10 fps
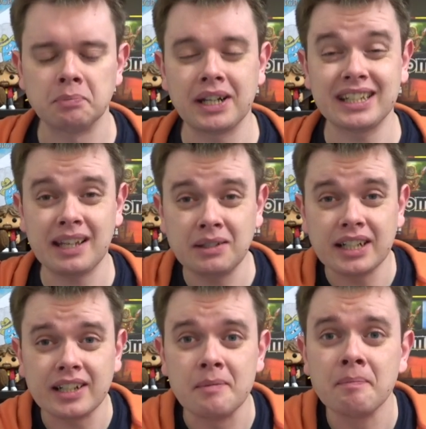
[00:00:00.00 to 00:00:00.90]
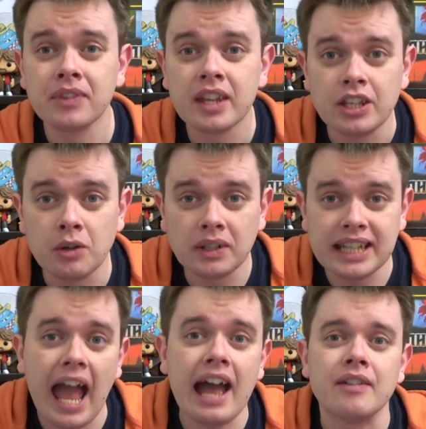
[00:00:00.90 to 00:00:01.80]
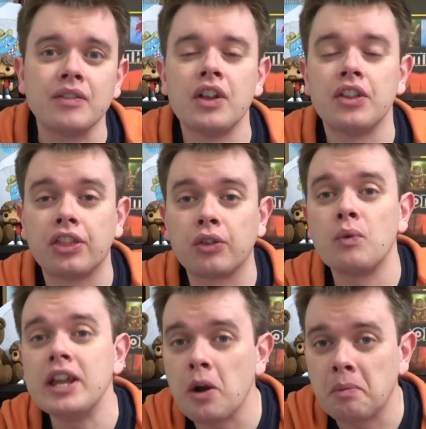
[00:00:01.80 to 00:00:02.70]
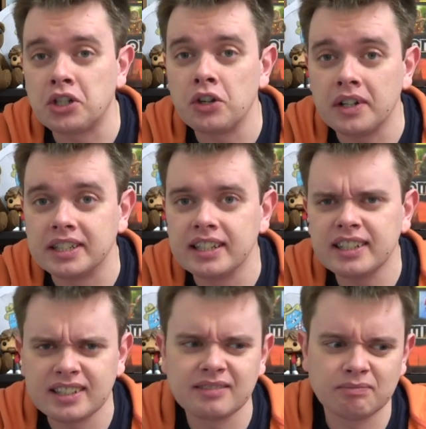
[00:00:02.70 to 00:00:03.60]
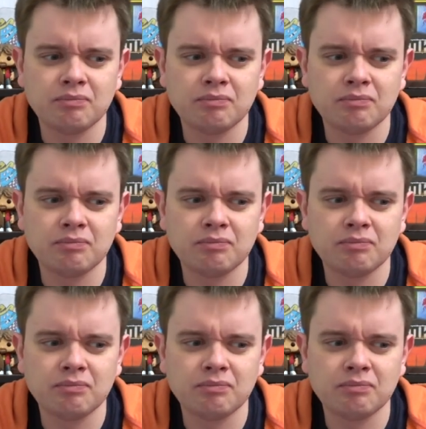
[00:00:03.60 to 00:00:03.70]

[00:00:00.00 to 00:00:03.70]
But at the same time, you only have three opportunities,